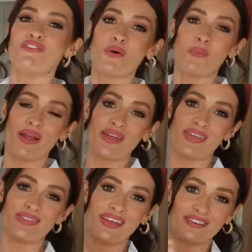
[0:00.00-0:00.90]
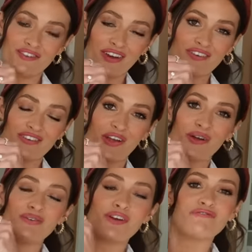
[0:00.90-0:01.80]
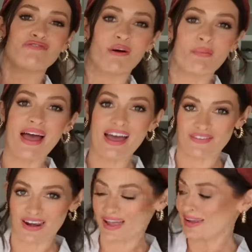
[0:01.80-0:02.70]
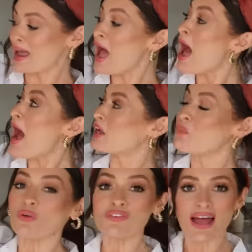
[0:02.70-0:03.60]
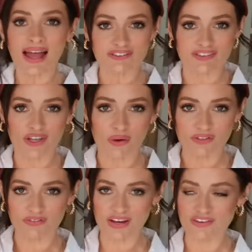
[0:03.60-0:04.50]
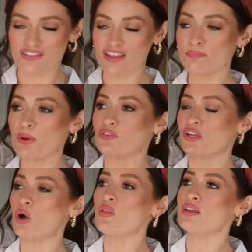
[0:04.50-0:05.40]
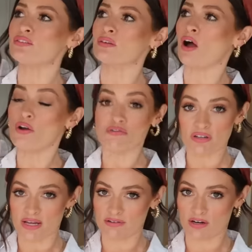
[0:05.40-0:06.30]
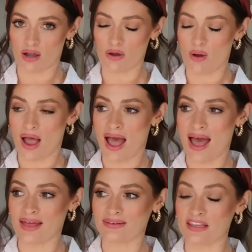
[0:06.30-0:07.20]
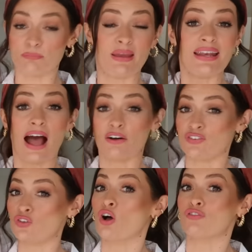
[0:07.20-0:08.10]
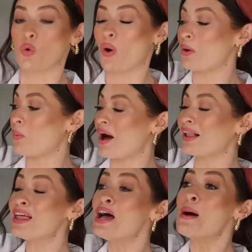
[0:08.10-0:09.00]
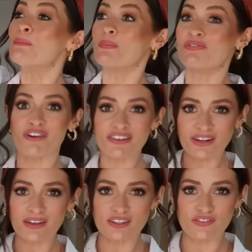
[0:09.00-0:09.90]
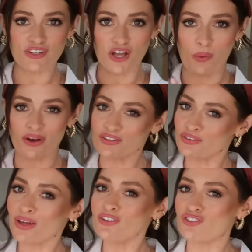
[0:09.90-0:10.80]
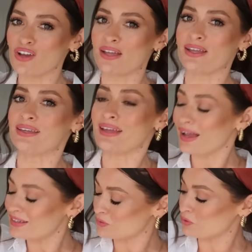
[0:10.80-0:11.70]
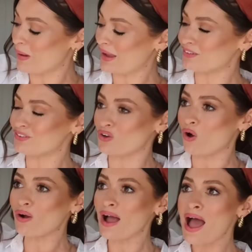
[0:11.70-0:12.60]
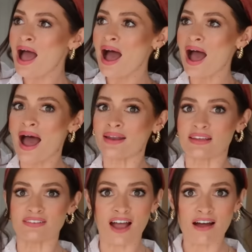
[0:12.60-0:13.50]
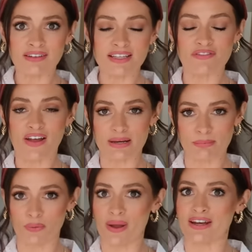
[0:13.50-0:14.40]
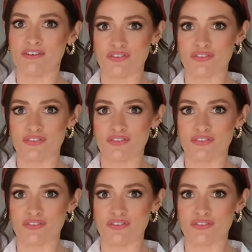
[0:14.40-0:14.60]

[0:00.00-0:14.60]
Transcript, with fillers: off with this trench coat from Everlane. And I wasn't actually going to feature this because I got this over a year ago and it's been out of stock for quite a while. But before I started this video, I just thought I'd check in case it was back in stock, and it's currently available in